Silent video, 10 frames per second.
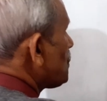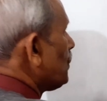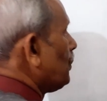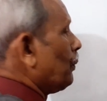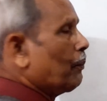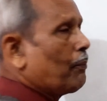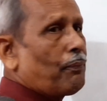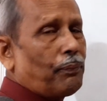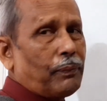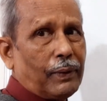2.
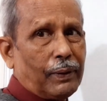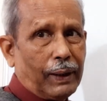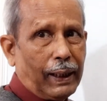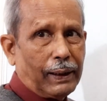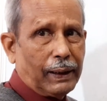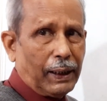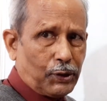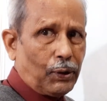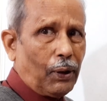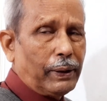Right?
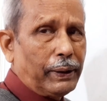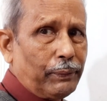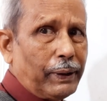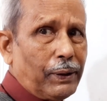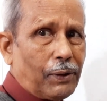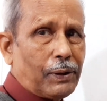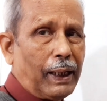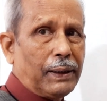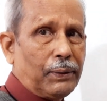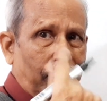Later on, you did not
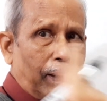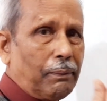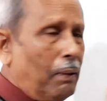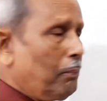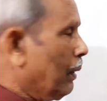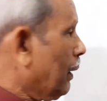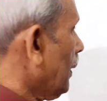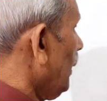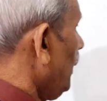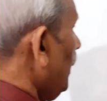write, you can remember.
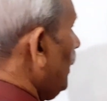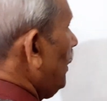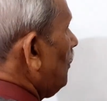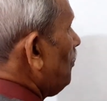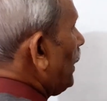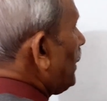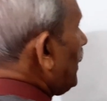But